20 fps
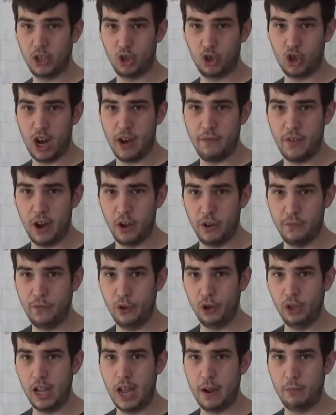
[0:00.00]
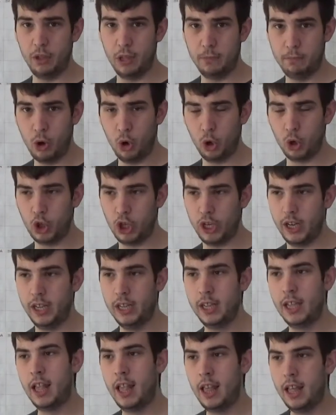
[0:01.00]
to drive around a full lap with a
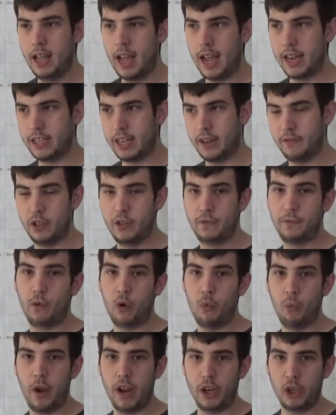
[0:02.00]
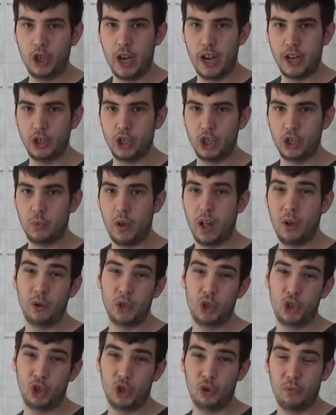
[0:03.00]
puncture. Had to have his front wing changed as well,
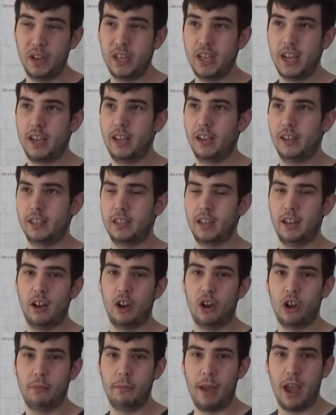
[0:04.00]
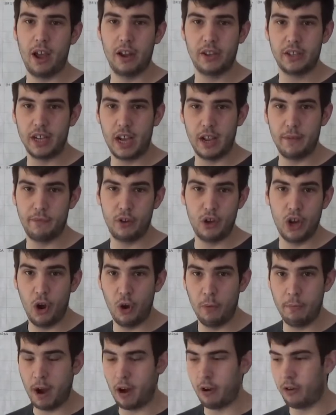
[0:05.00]
which took a ridiculously long amount of time for
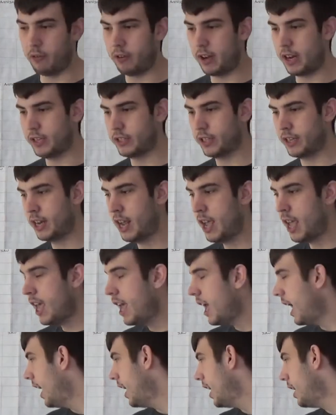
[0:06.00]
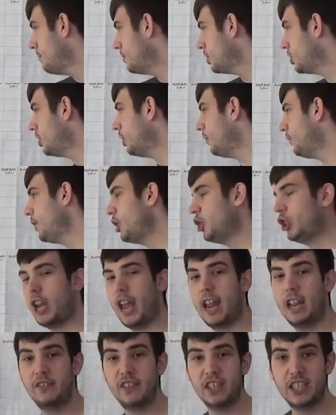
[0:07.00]
no apparent reason. Uh, but still finished
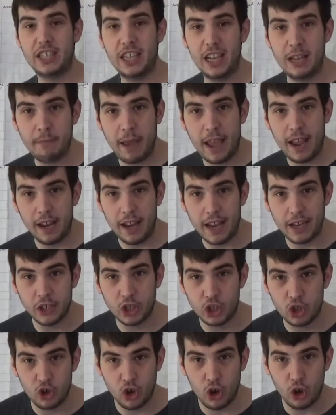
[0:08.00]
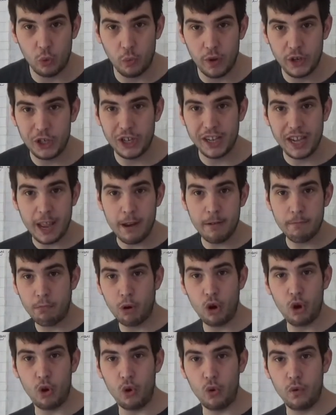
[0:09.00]
ahead of his teammate Lance Stroll, which again
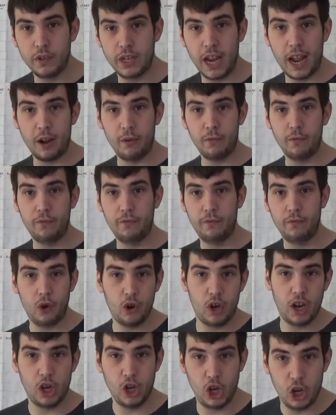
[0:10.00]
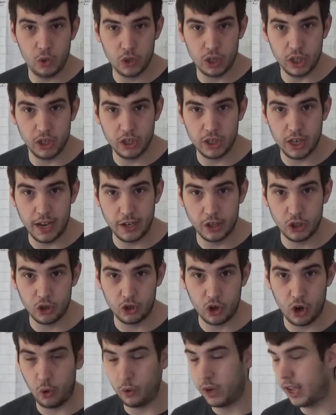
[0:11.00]
proves how fucking useless Lance
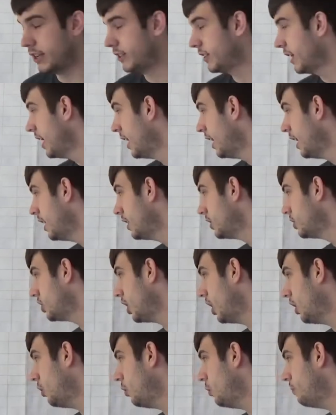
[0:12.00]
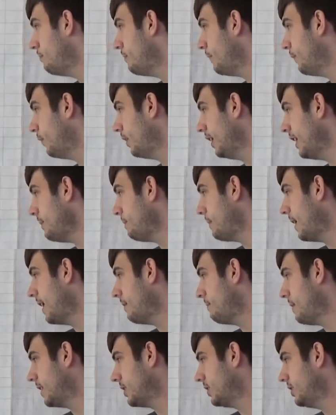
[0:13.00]
Stroll is. So,
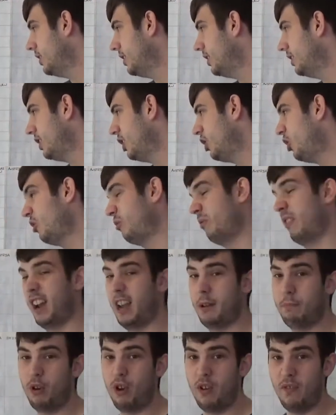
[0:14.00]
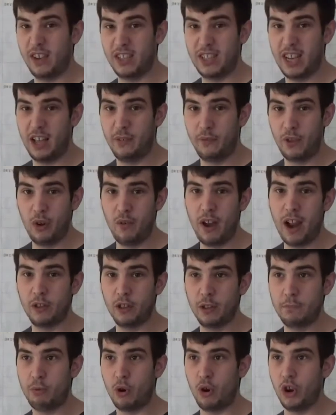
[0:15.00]
Felipe Massa, you couldn't really prove yourself. You're
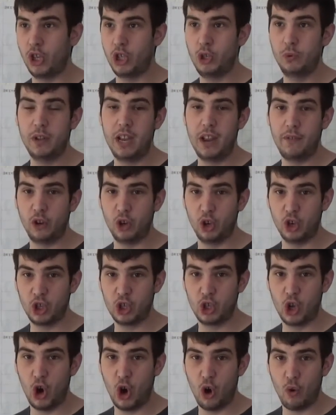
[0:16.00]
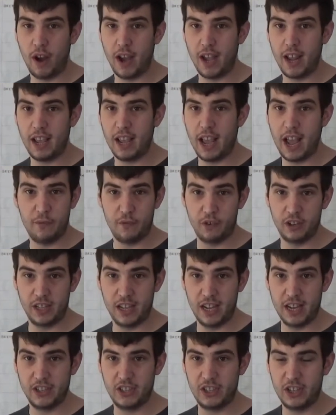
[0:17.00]
out the points. You were never going to score any after
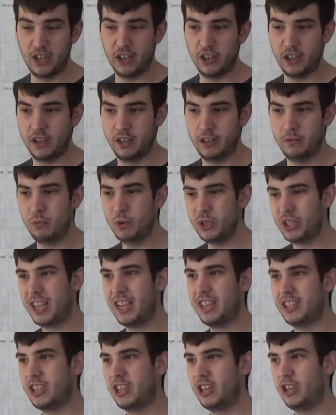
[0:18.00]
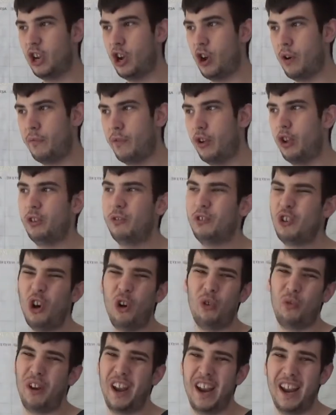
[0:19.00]
the incident. Was the incident your fault?
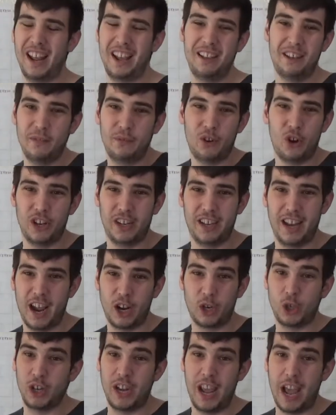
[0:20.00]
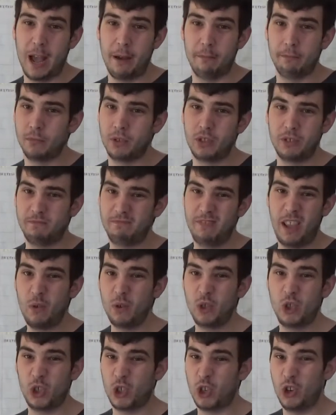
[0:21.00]
Not really. Avoiding action, it happens. It
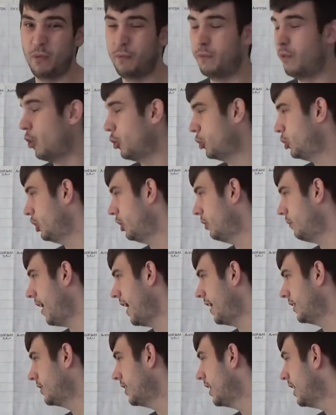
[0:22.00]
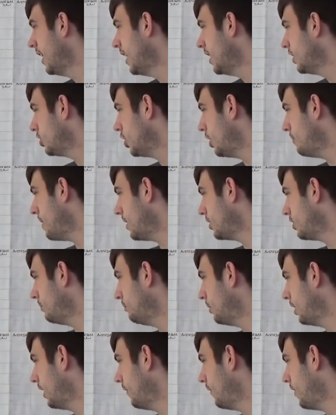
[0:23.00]
was just an unfortunate race. So, Massa, I'm
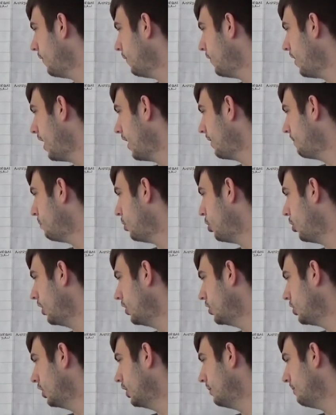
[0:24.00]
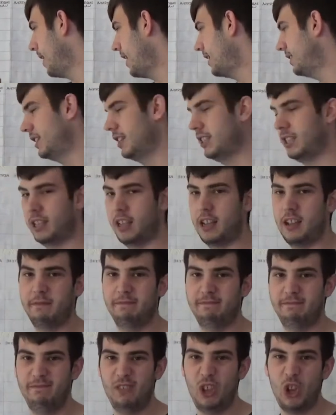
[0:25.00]
going to give you five points on the basis that
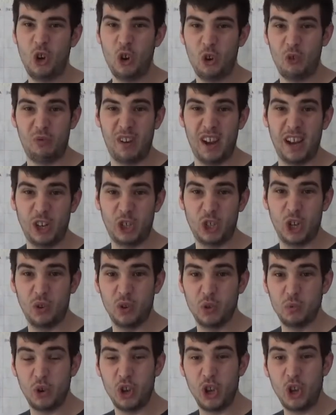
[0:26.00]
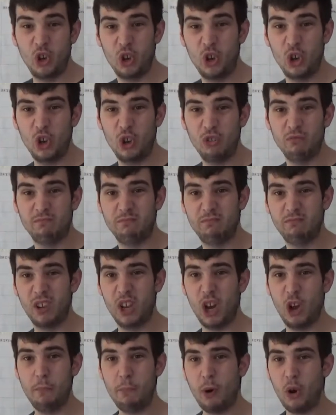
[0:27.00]
you couldn't really show us what you could have done. You
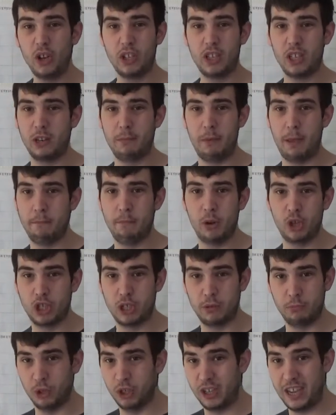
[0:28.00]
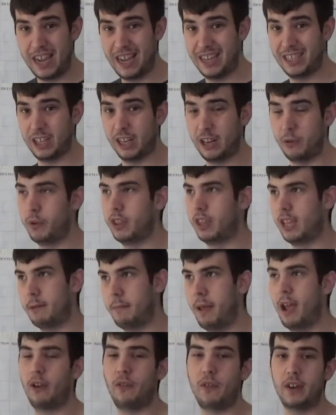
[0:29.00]
know, points would have been possible easily with the
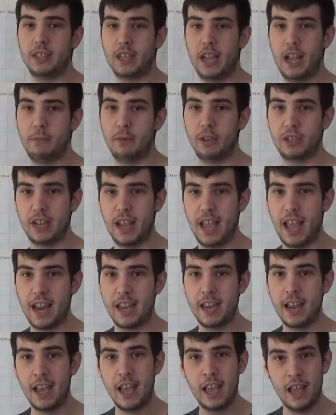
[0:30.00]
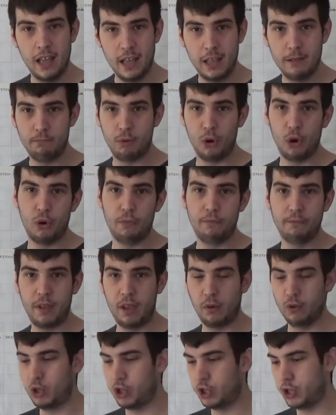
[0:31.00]
amount of retirements ahead, but
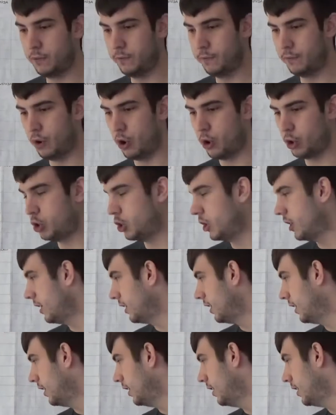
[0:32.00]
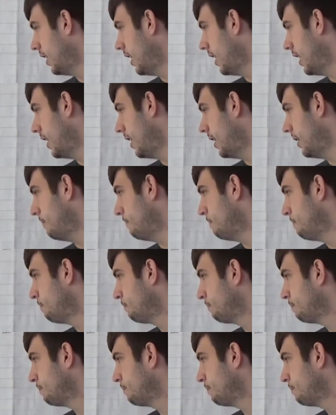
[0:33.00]
it was just unfortunate that um,